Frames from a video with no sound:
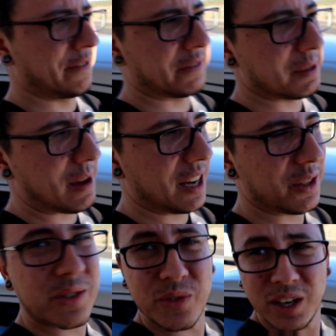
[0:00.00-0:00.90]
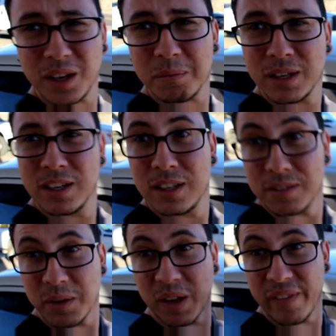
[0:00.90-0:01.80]
50 miles from
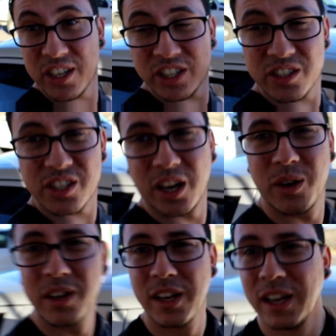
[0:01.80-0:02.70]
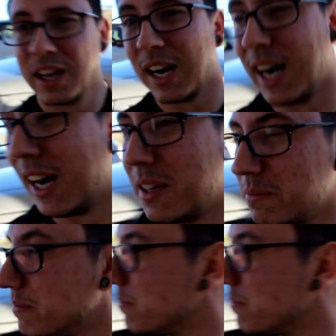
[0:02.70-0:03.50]
the convention. So yeah.